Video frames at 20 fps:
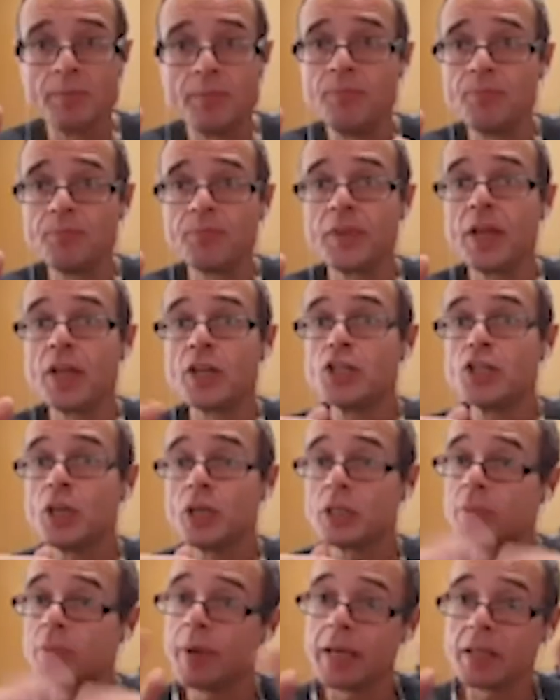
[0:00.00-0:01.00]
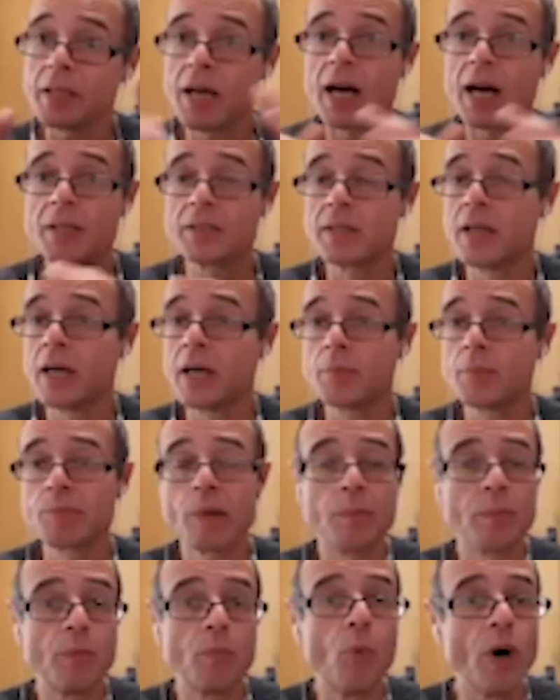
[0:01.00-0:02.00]
yep. you're going to make the underlying
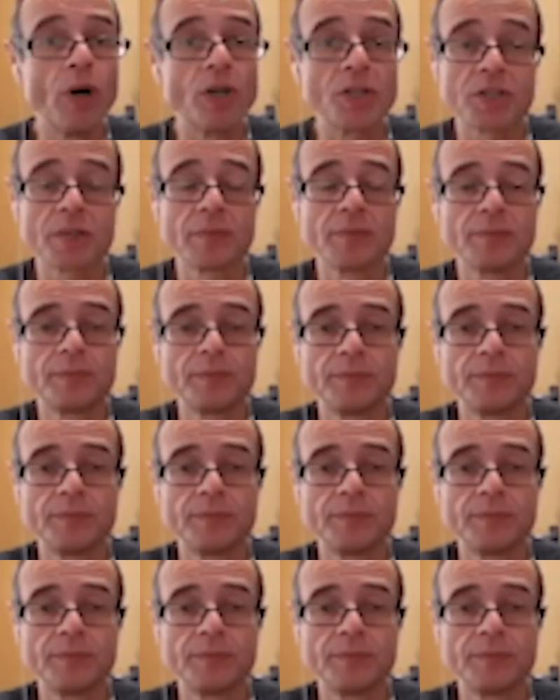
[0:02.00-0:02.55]
problem worse.